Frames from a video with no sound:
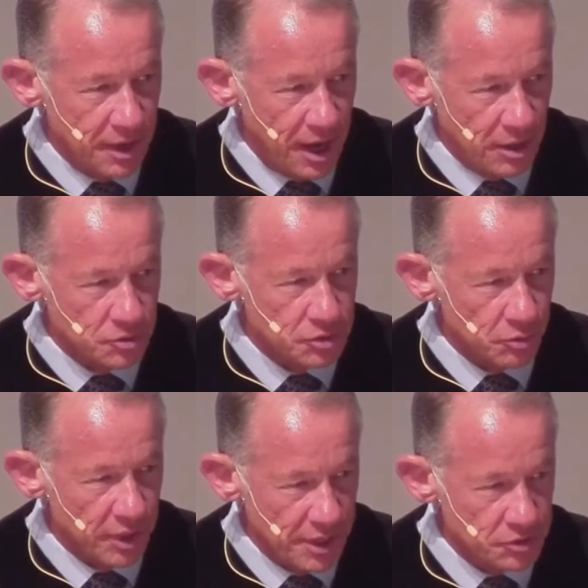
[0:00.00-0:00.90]
How's your
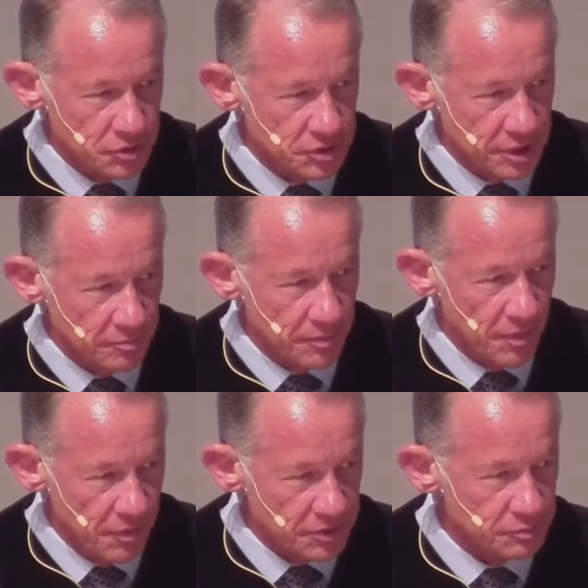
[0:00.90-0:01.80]
relationship
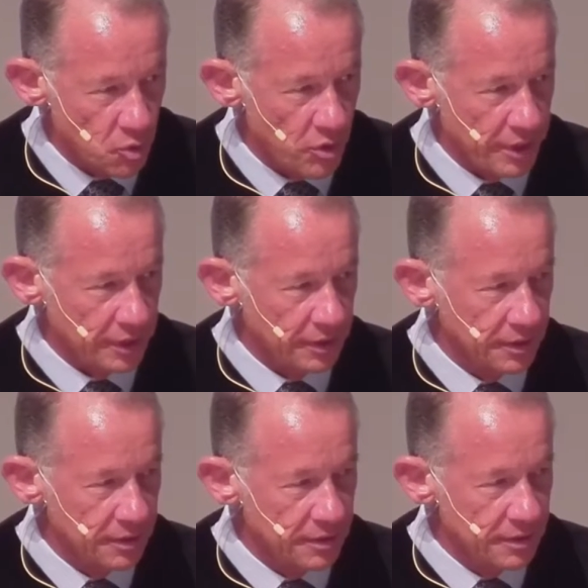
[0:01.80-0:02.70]
this morning
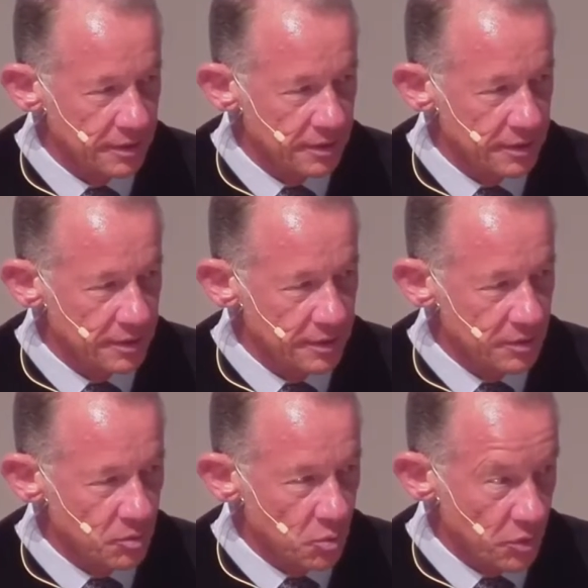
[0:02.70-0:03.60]

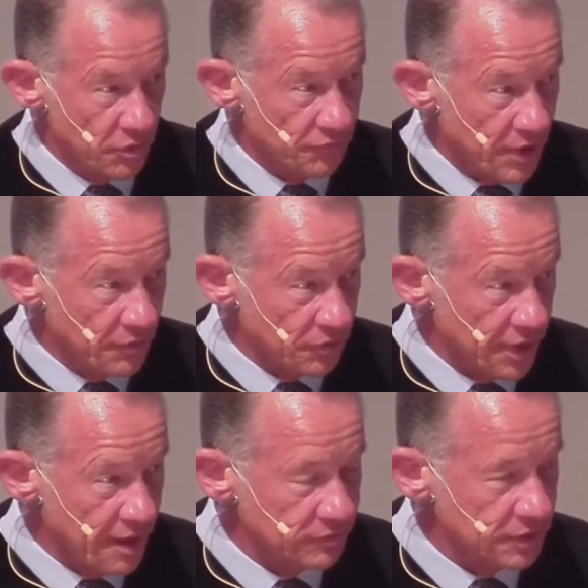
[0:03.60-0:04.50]
with the Father in
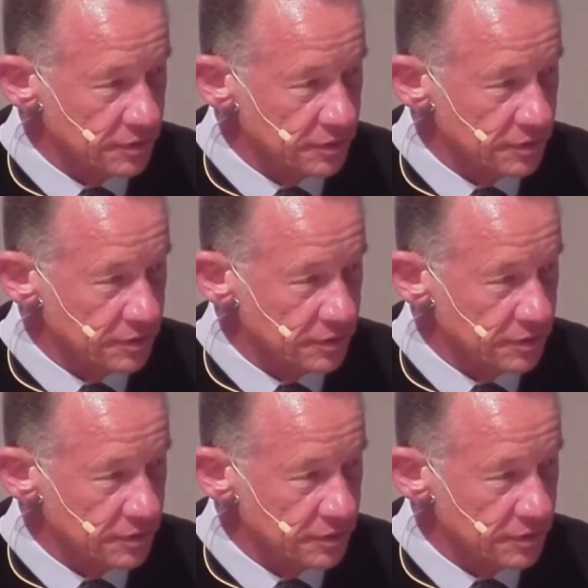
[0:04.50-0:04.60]
heaven?